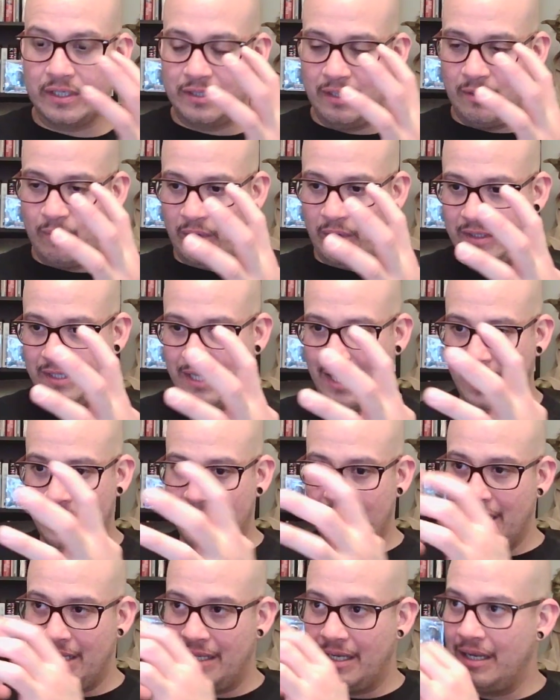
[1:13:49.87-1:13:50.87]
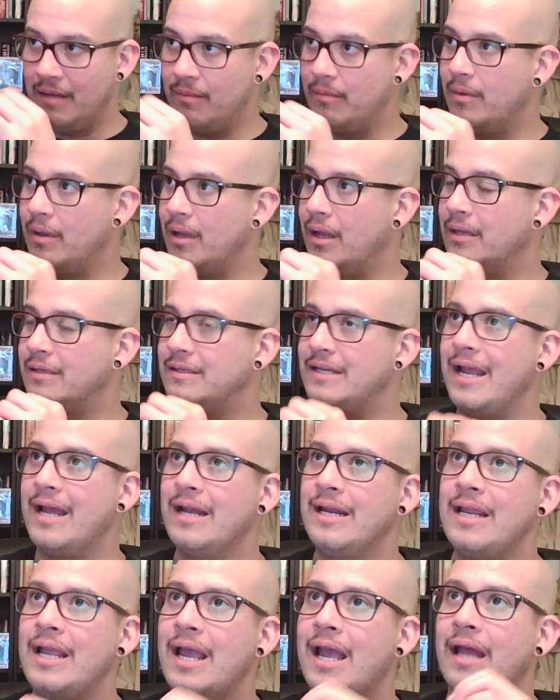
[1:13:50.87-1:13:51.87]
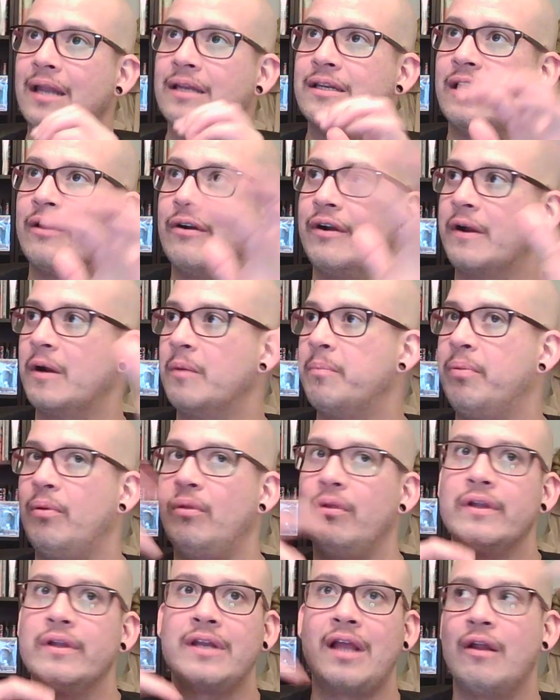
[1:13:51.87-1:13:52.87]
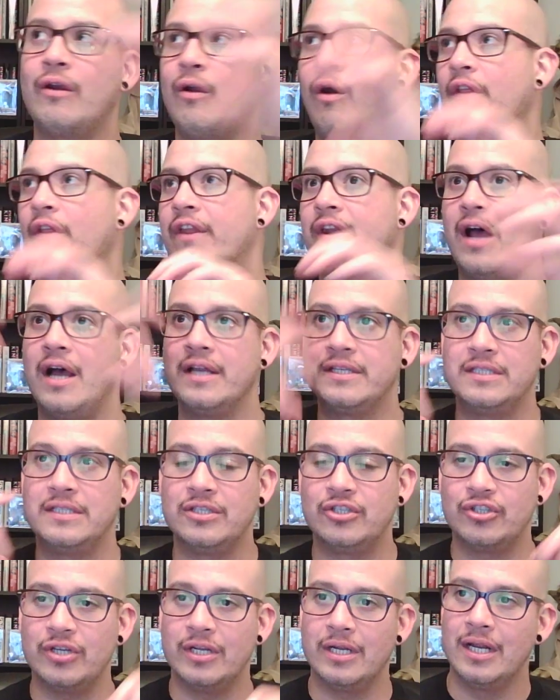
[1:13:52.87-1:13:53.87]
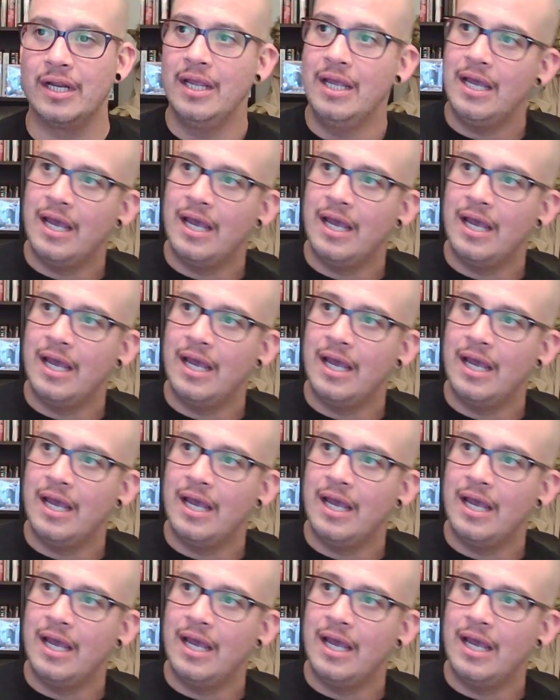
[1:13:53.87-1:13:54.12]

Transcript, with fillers: scene where Danny and him, uh, Danny and Derek are pulling down all the Nazi shit